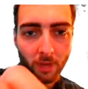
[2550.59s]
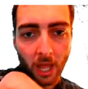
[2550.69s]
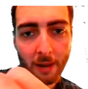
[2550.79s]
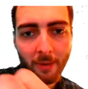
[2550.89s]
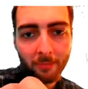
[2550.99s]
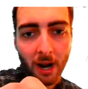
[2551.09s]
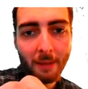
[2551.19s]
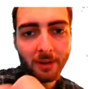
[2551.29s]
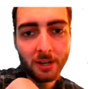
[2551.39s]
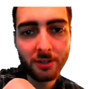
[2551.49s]
And remember, I'm
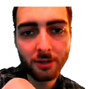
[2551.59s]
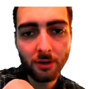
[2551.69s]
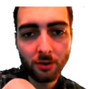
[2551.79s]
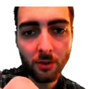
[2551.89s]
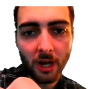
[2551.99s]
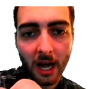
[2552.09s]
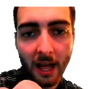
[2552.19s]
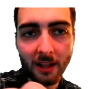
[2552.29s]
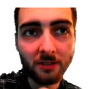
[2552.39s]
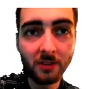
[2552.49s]
going to do
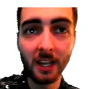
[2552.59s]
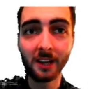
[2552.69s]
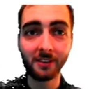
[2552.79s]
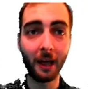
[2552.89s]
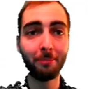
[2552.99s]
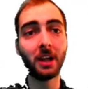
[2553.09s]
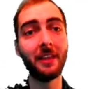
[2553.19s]
the example,